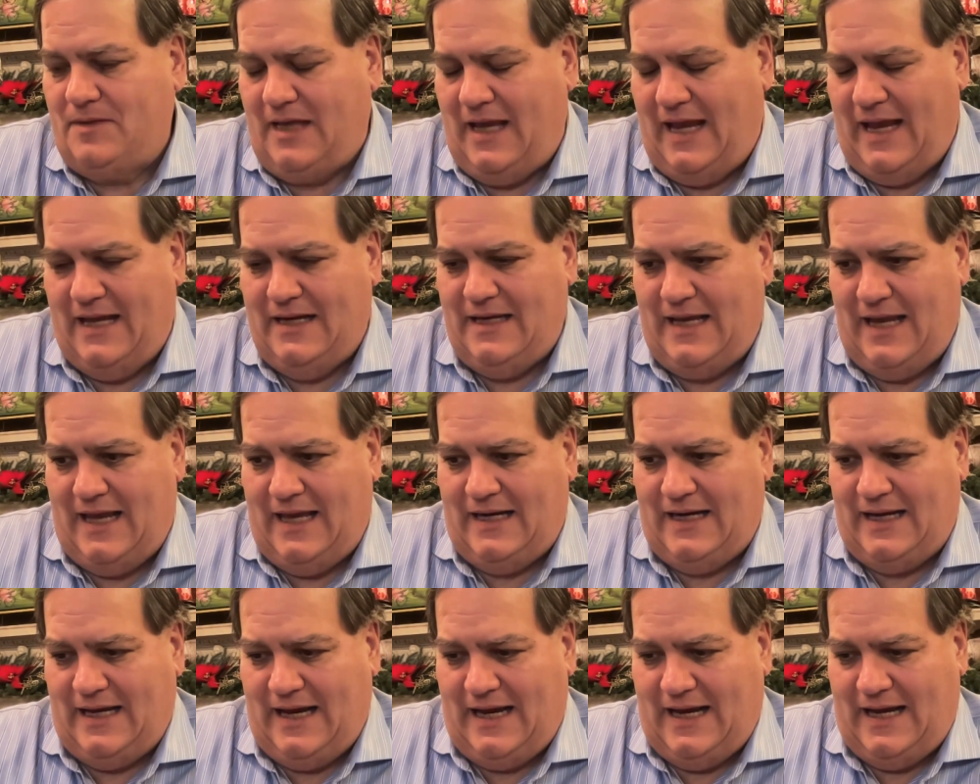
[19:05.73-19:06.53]
And
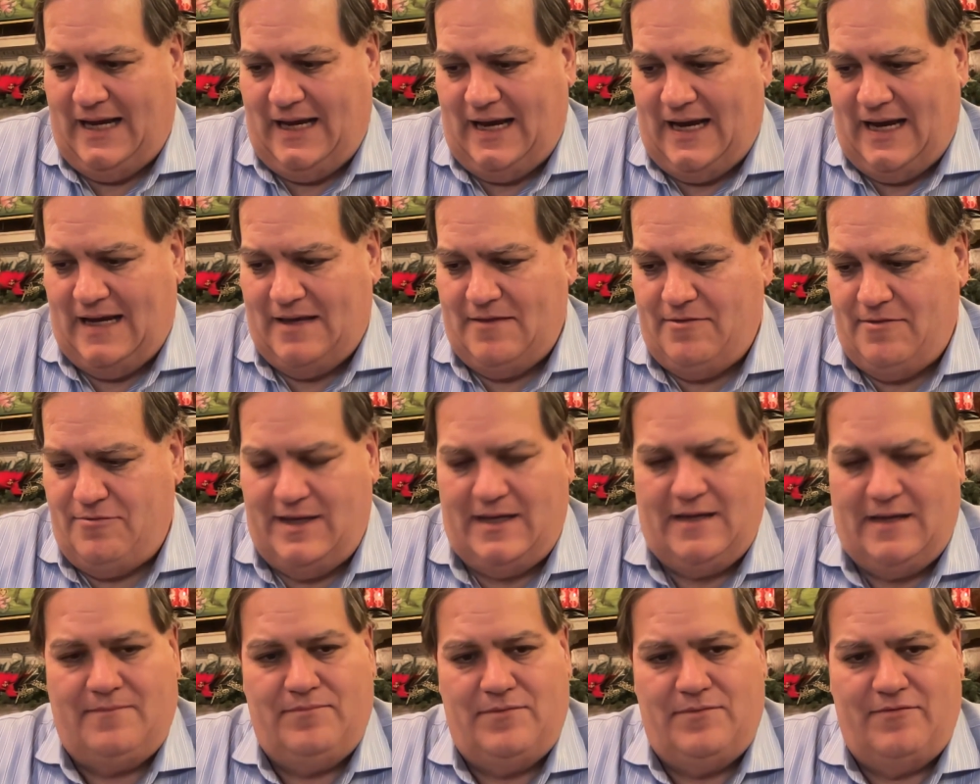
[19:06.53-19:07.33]
I
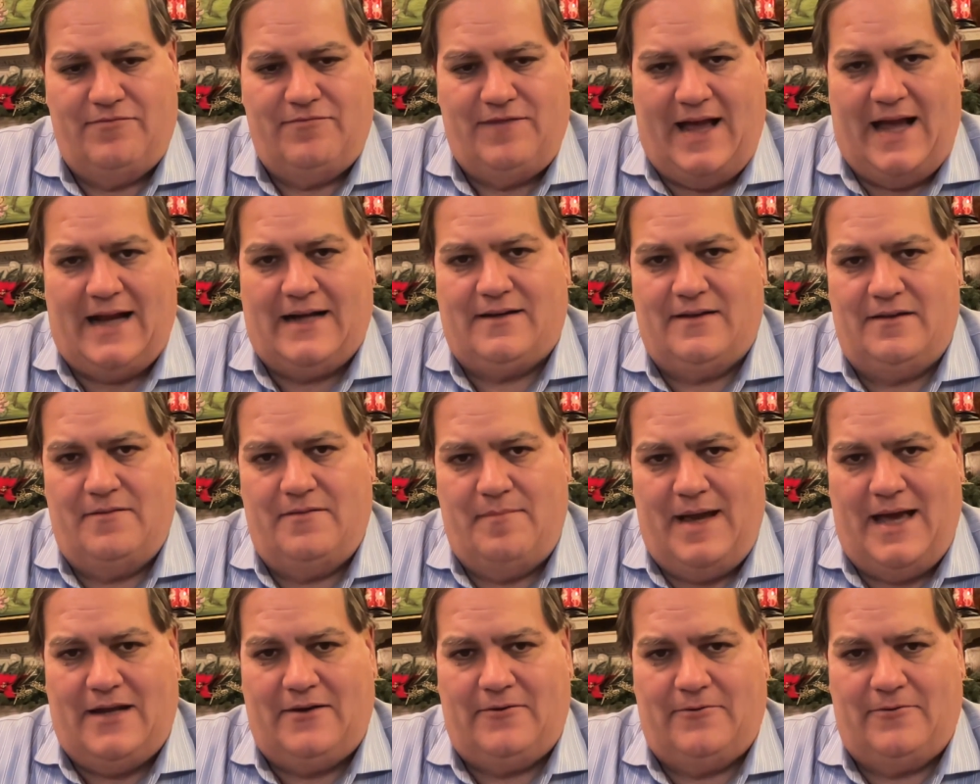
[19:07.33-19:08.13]
think the fact of the
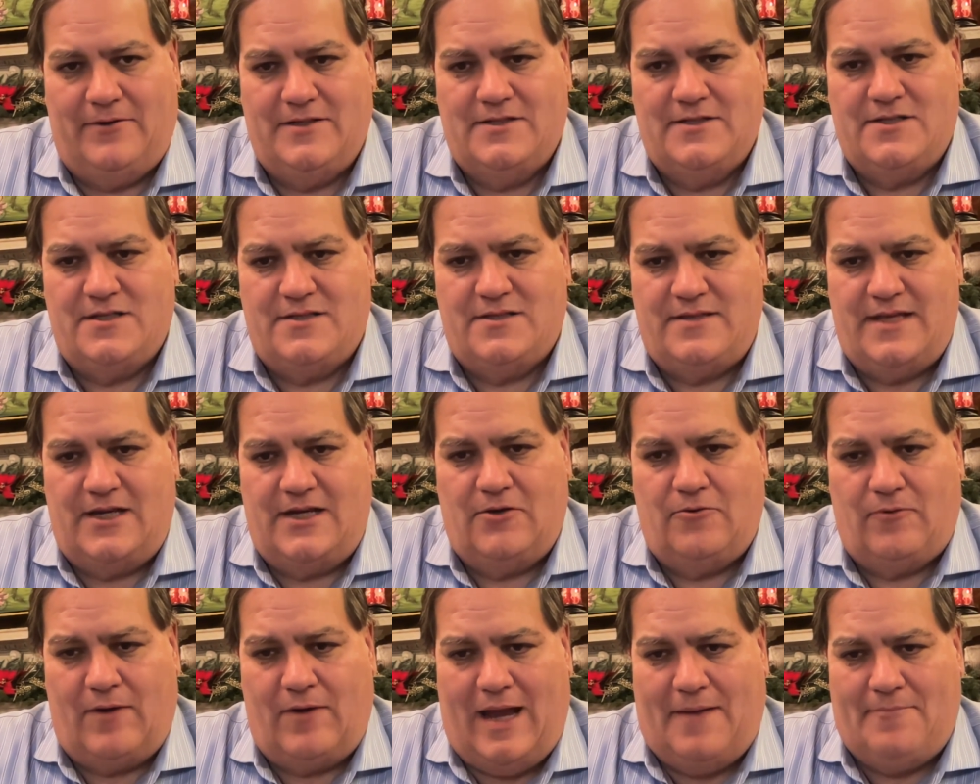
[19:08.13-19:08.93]
matter is they
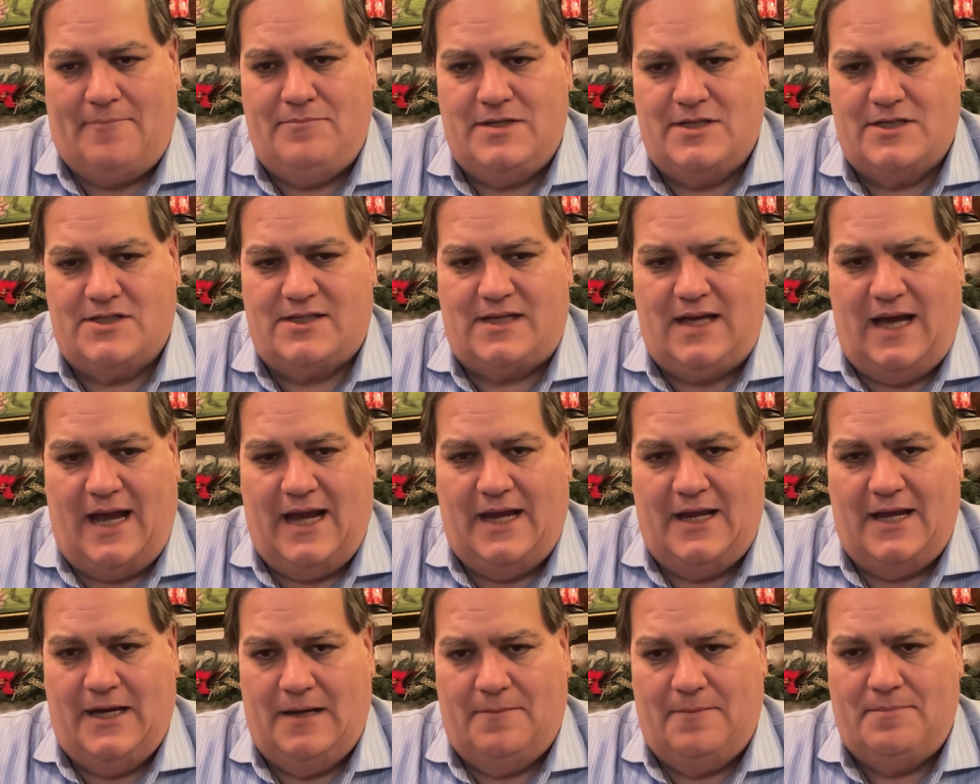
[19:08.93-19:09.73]
grabbed this
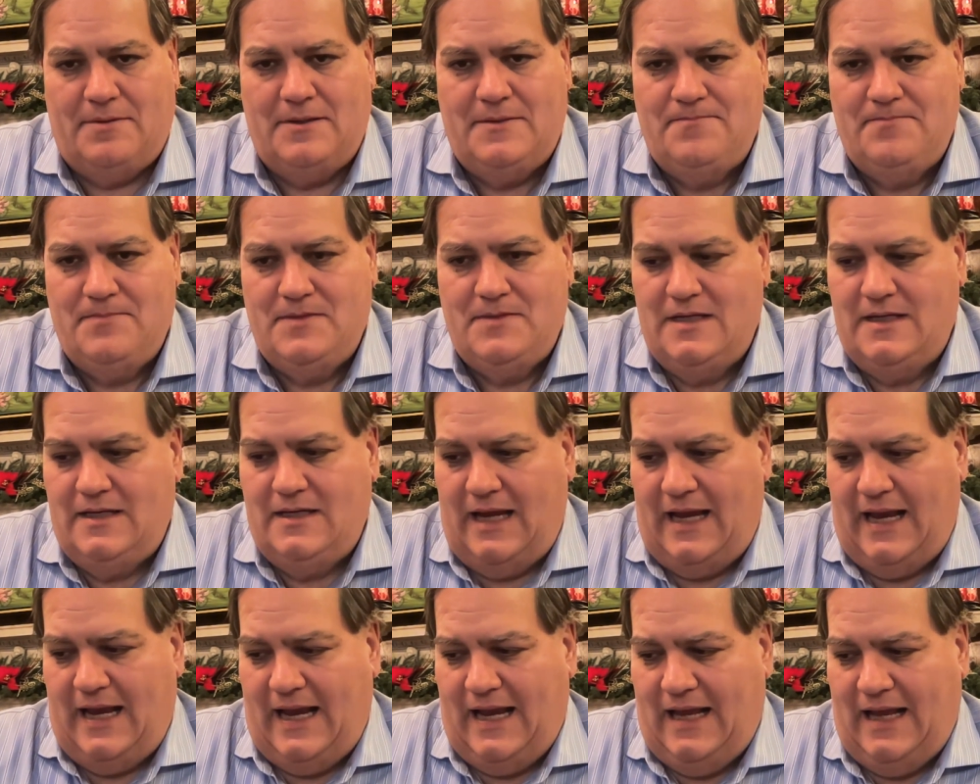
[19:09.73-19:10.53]
guy up,
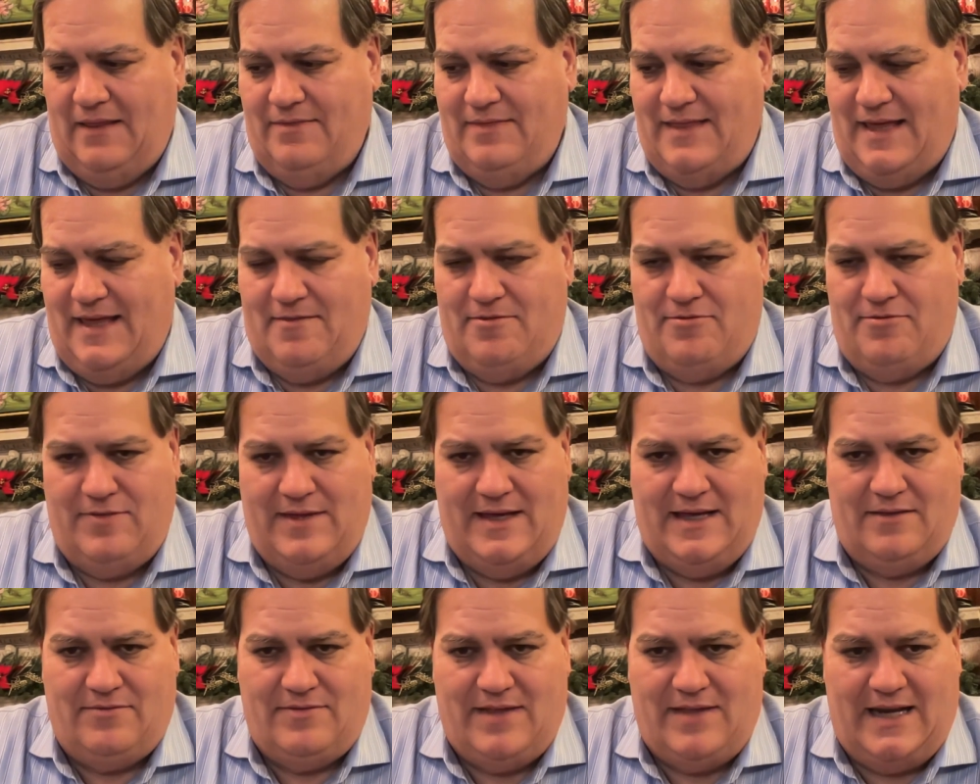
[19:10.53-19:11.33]
and they
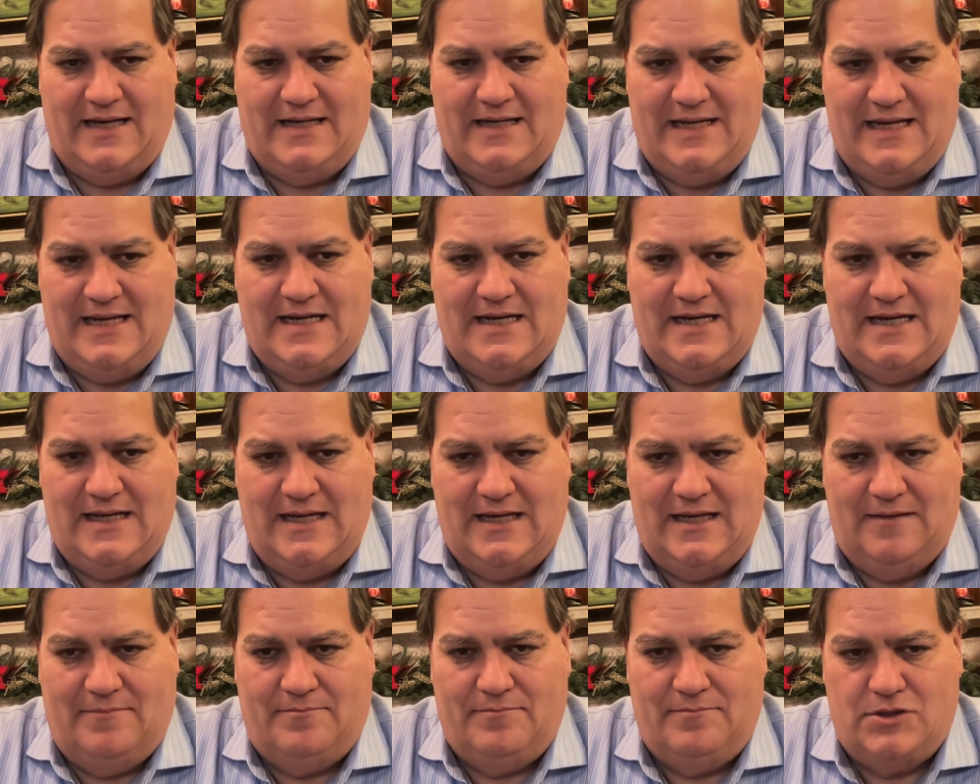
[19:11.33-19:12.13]
think they needed
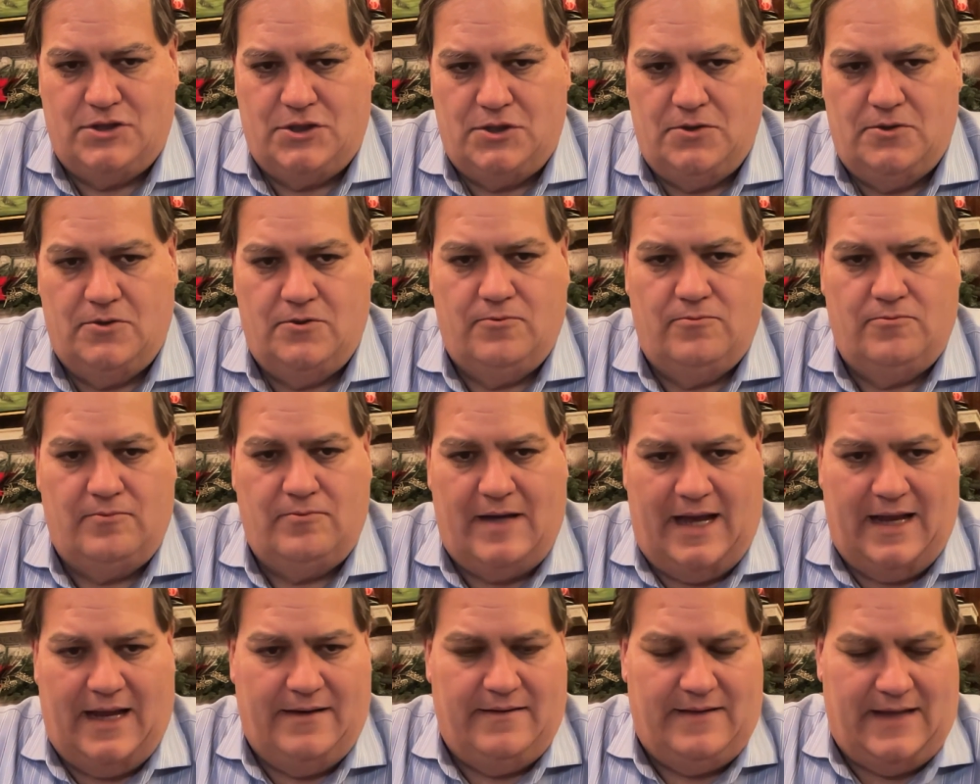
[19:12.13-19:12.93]
him to,
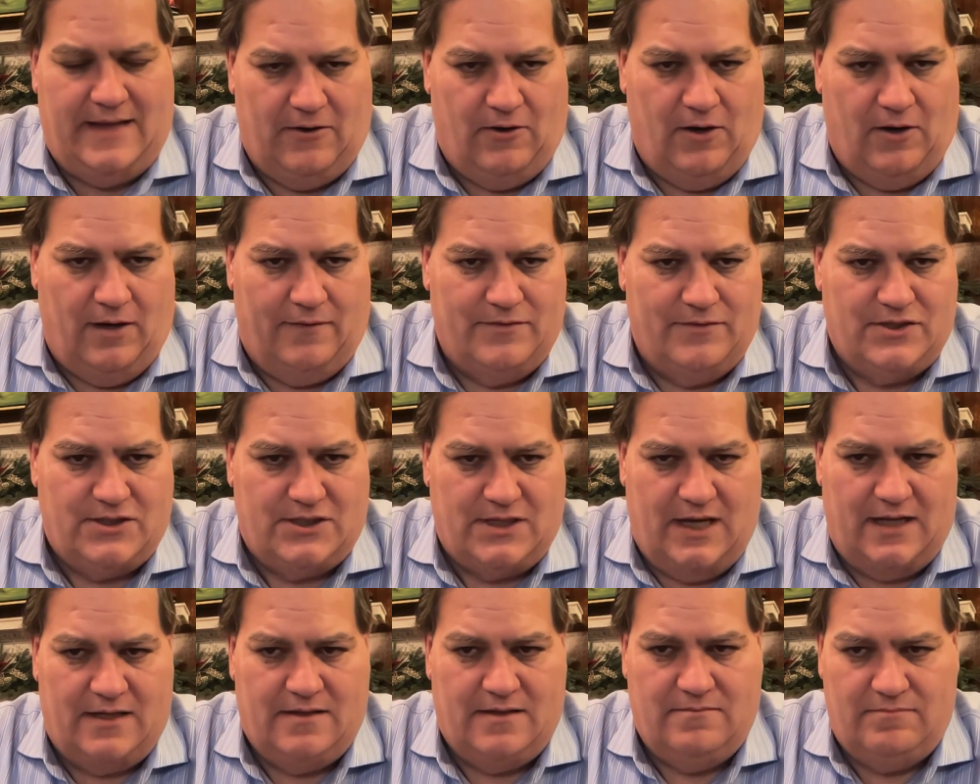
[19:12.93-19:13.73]
and all of a
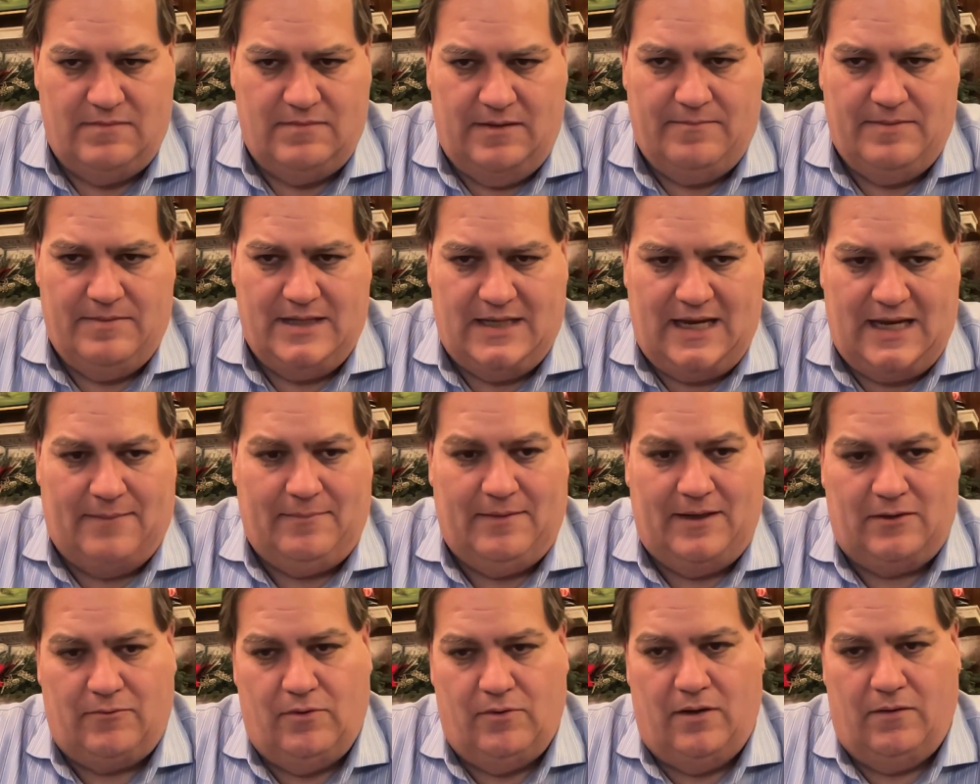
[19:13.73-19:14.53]
sudden it became
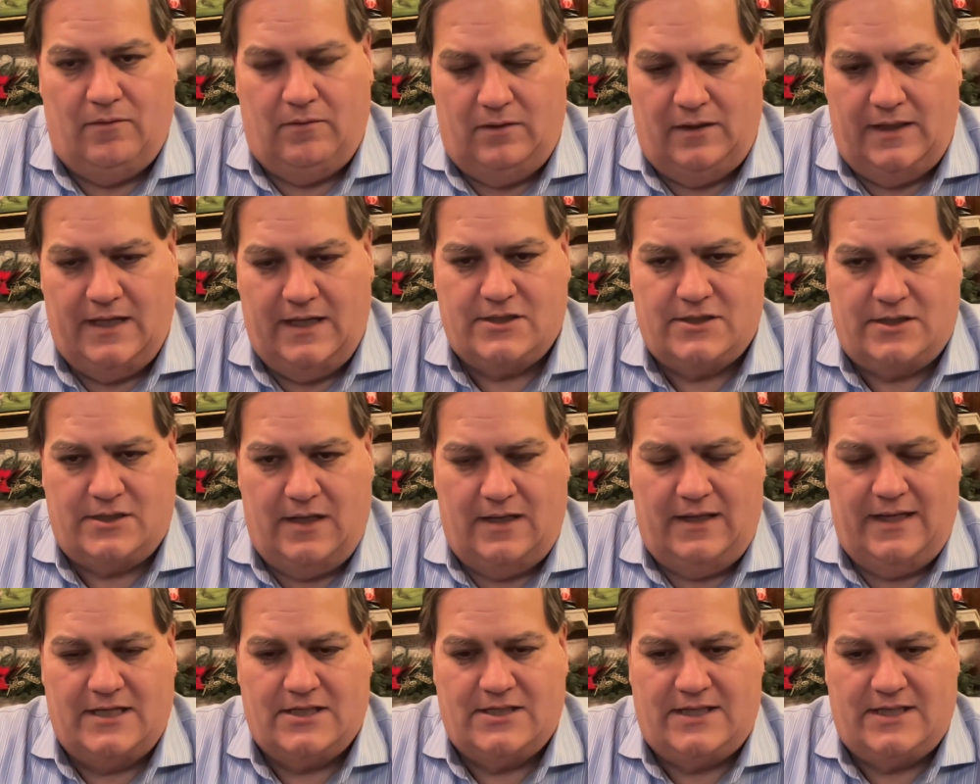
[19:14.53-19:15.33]
like, well, let's
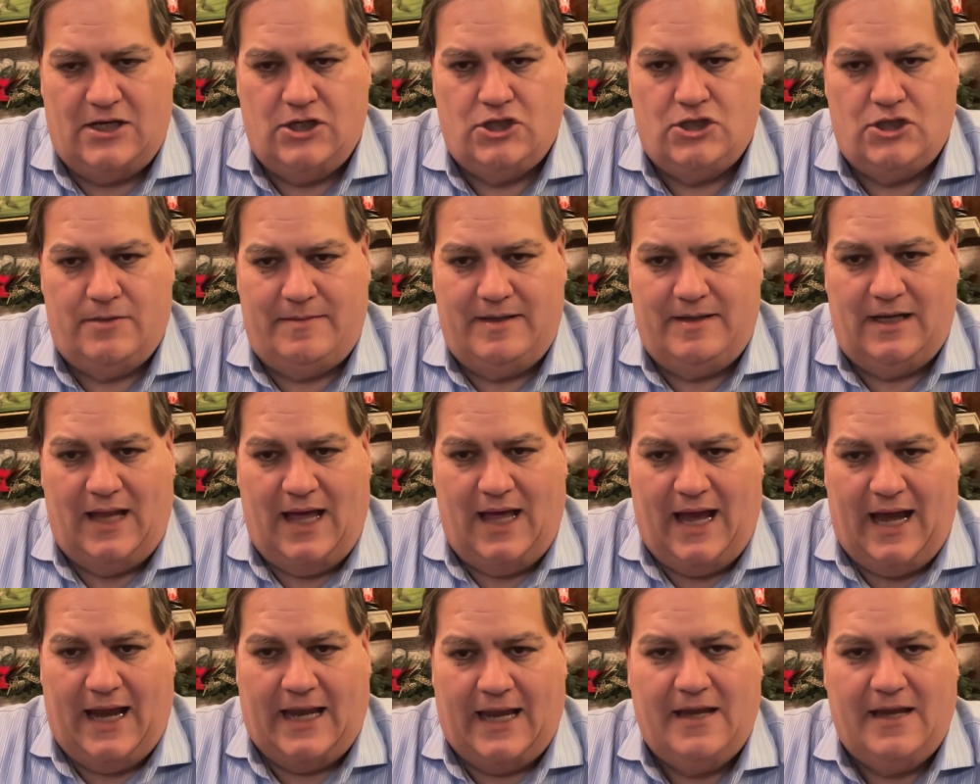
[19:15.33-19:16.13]
get Jimmy Lai.